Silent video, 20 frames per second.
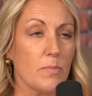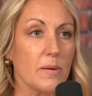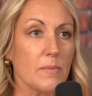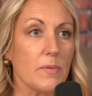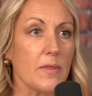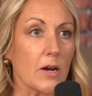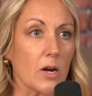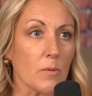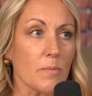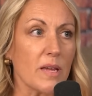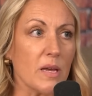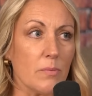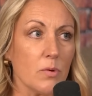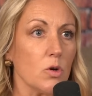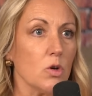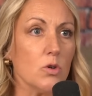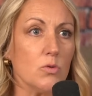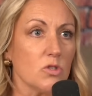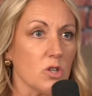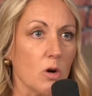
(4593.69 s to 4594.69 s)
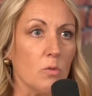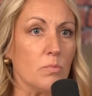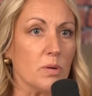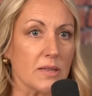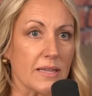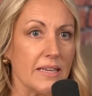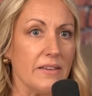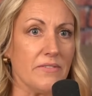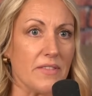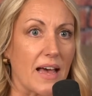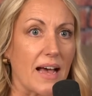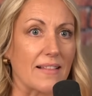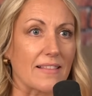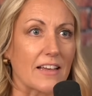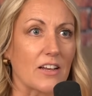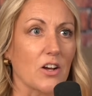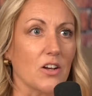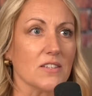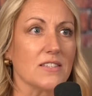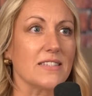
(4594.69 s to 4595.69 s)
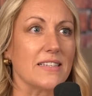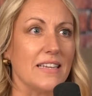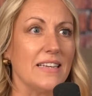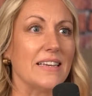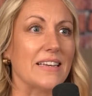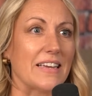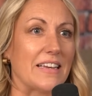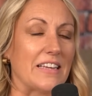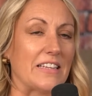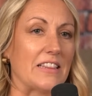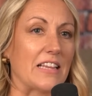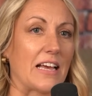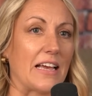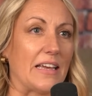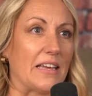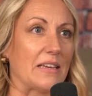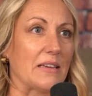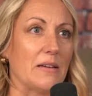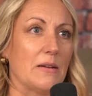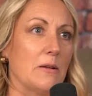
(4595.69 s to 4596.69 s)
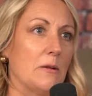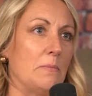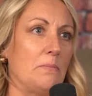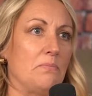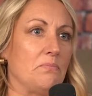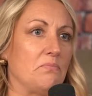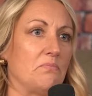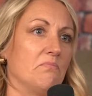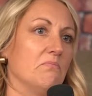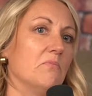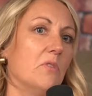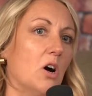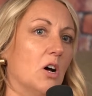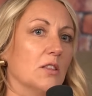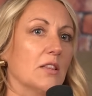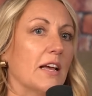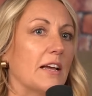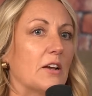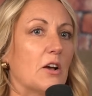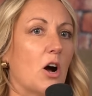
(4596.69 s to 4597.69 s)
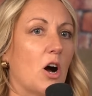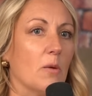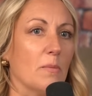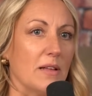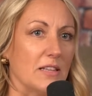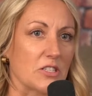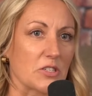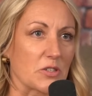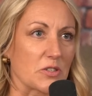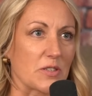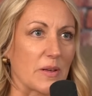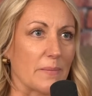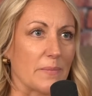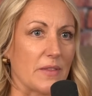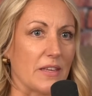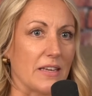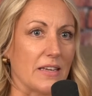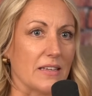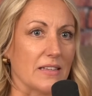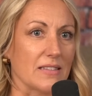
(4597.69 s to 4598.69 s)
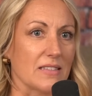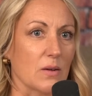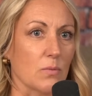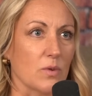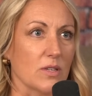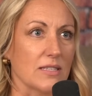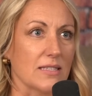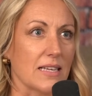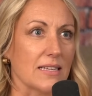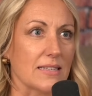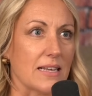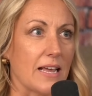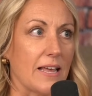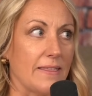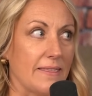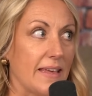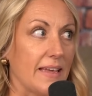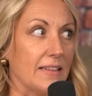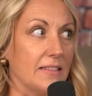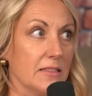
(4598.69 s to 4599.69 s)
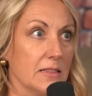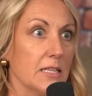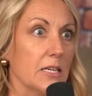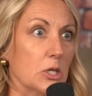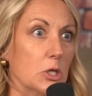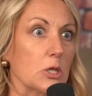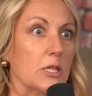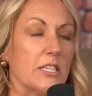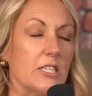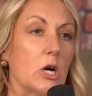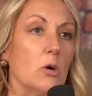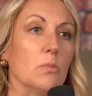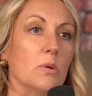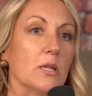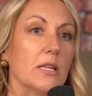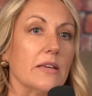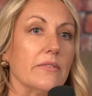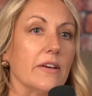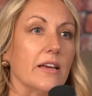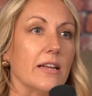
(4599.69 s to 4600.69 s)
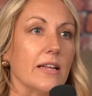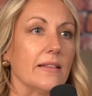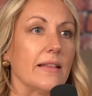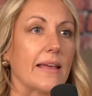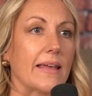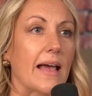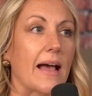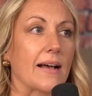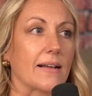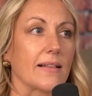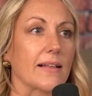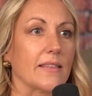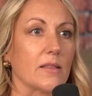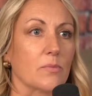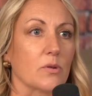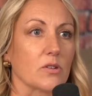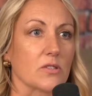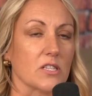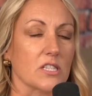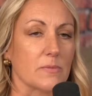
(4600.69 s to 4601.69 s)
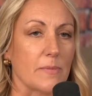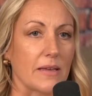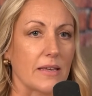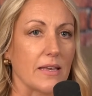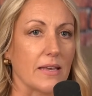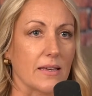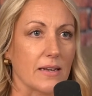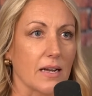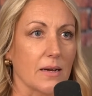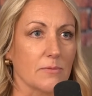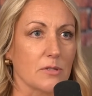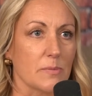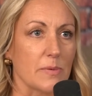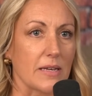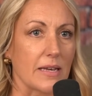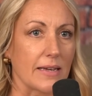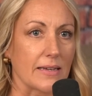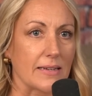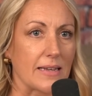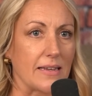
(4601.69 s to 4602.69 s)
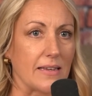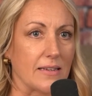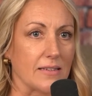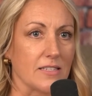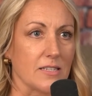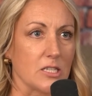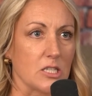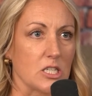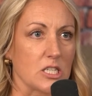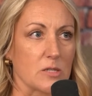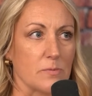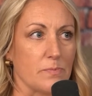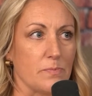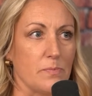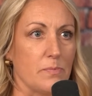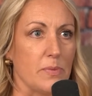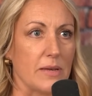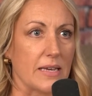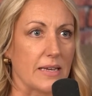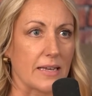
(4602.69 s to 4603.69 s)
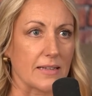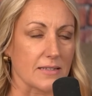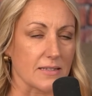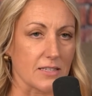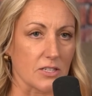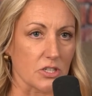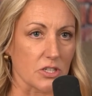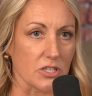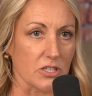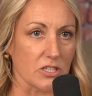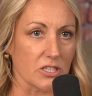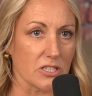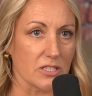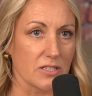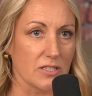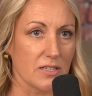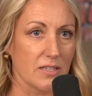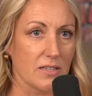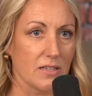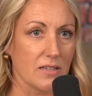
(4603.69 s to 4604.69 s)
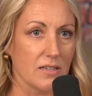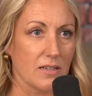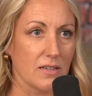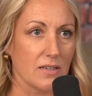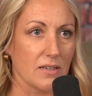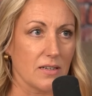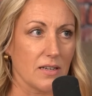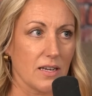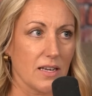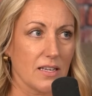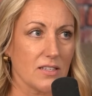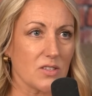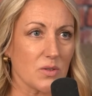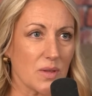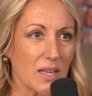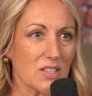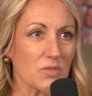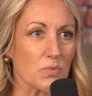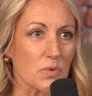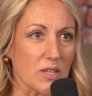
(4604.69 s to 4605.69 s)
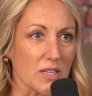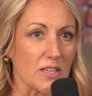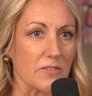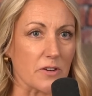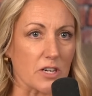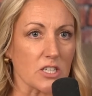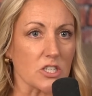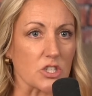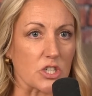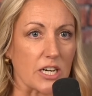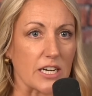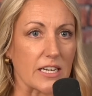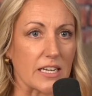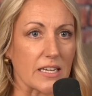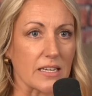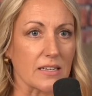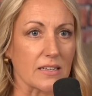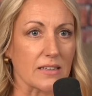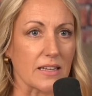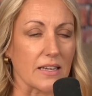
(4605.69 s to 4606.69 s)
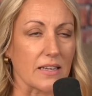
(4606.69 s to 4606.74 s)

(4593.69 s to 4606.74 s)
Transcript: But there are people who don't believe that. Like I'll see it in like online comments or something and someone says that and they literally don't believe it and they act like the person's making it up to be an, eh, to just be against the church. And so that's really frustrating.